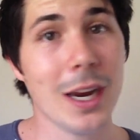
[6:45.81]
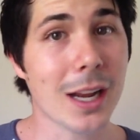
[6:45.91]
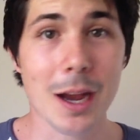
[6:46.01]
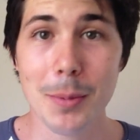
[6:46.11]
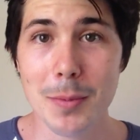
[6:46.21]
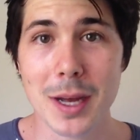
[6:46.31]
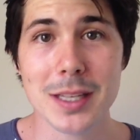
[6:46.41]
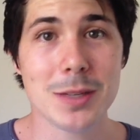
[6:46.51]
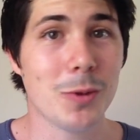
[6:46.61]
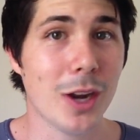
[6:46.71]
in a couple of
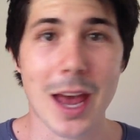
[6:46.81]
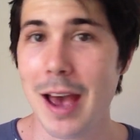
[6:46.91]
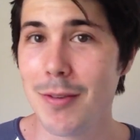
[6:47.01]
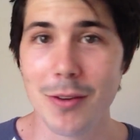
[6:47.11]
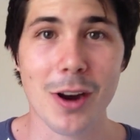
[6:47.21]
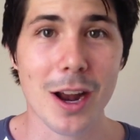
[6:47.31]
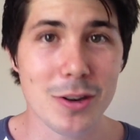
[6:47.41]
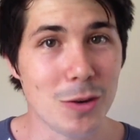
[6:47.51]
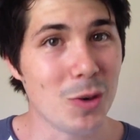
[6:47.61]
months, we're going to have over 100.